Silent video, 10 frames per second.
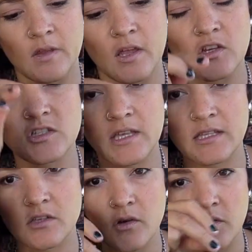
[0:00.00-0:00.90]
I usually
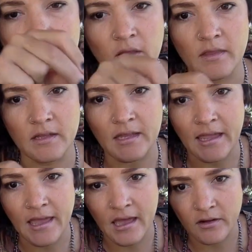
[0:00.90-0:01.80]
like to go on the
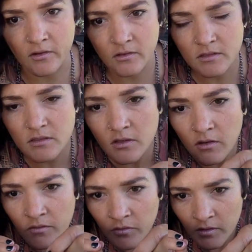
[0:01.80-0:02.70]
diagonal
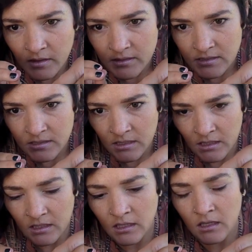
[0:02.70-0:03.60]
so you can
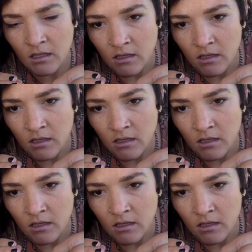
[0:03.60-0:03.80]
see.